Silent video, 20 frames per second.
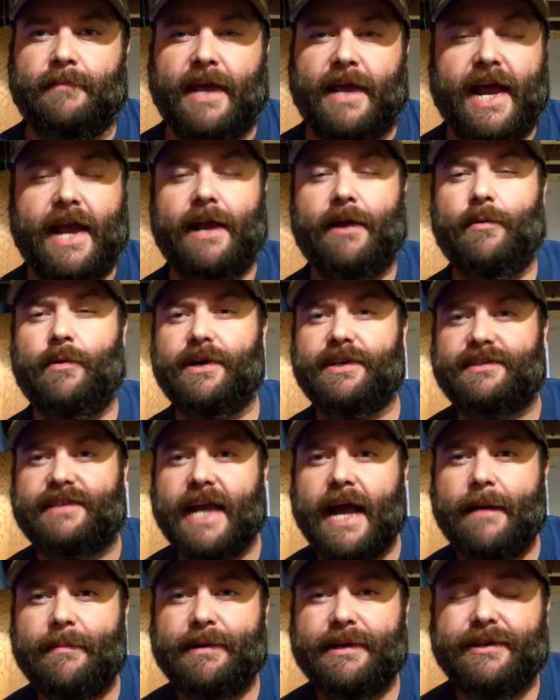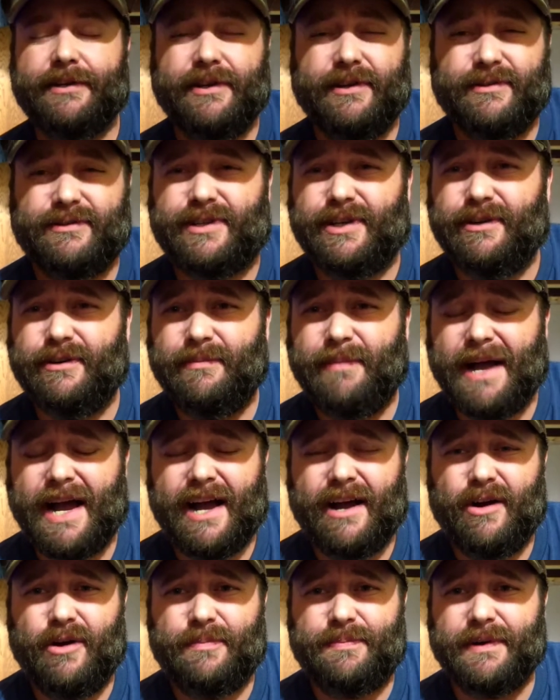Hey, what's happening, YouTube?
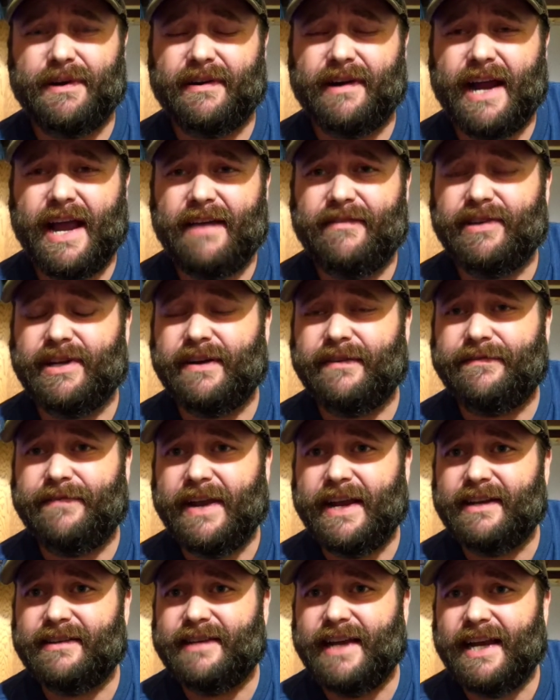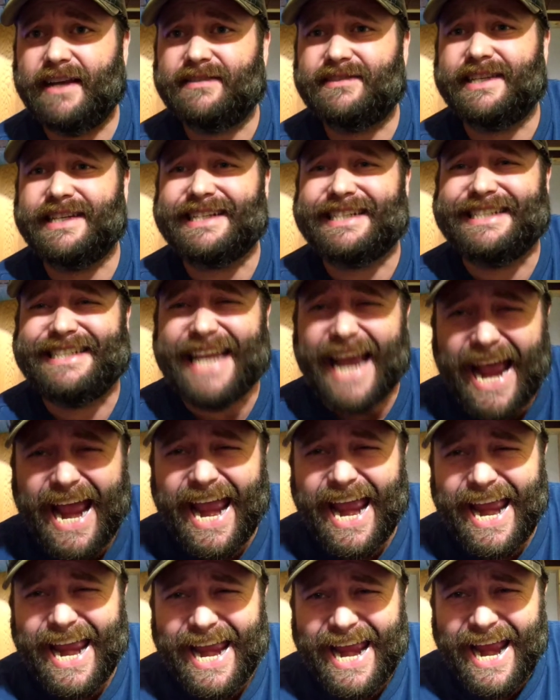I hope you're having a fantastic
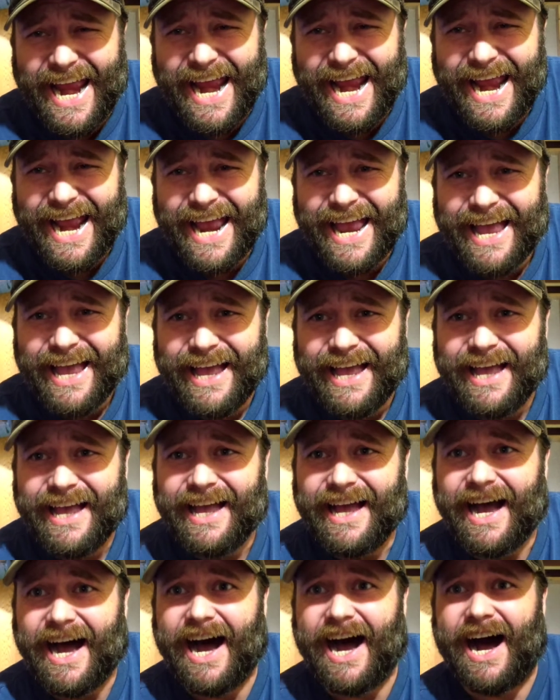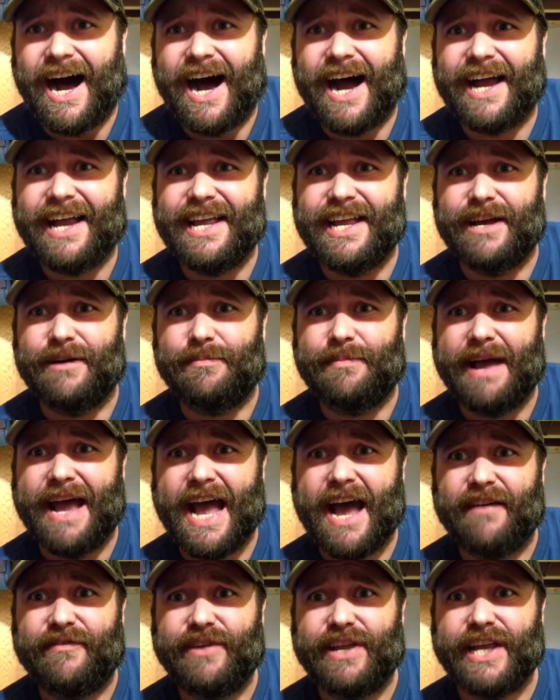day. I am
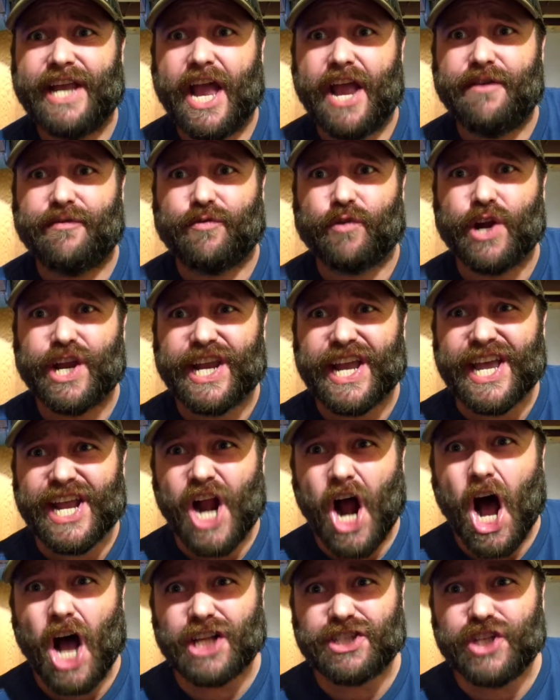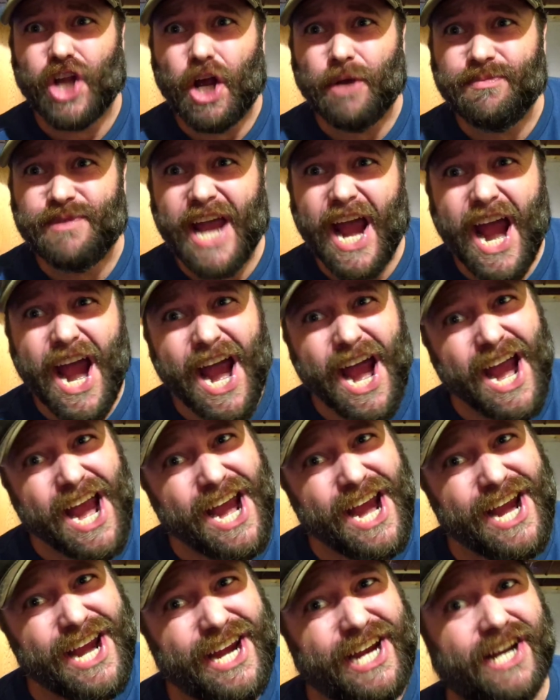having a freaking awesome
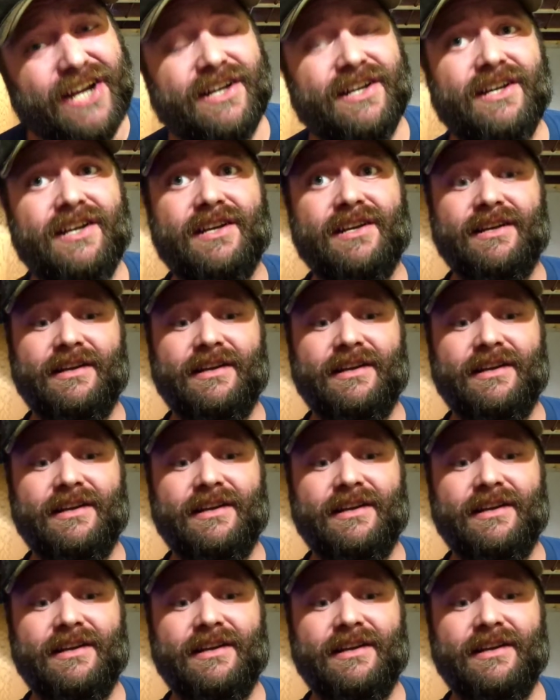day!